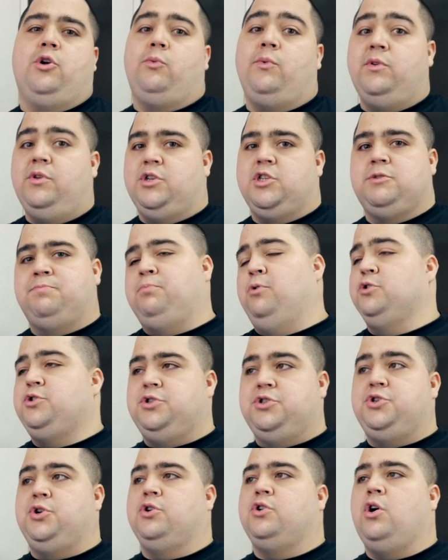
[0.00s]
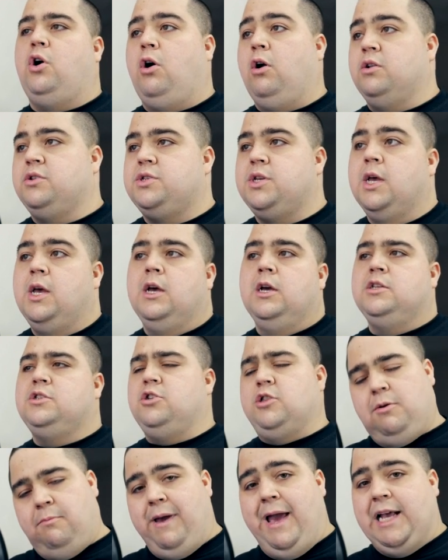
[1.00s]
It really just pushes your cards
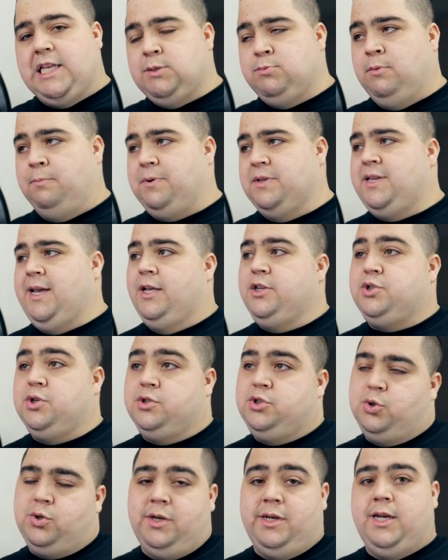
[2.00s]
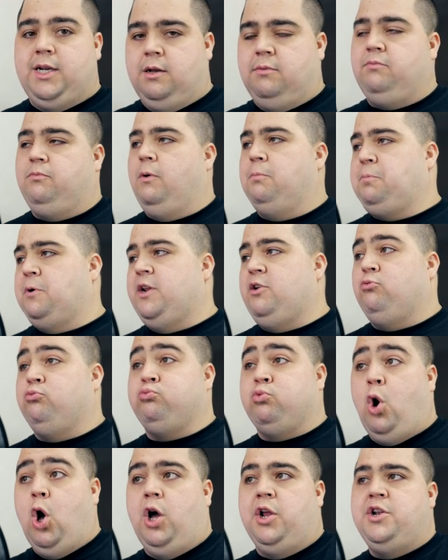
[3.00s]
to their maximum potential, and you can get a pretty
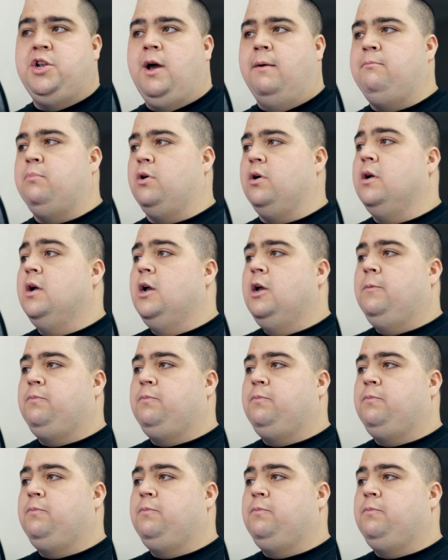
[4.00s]
raw number,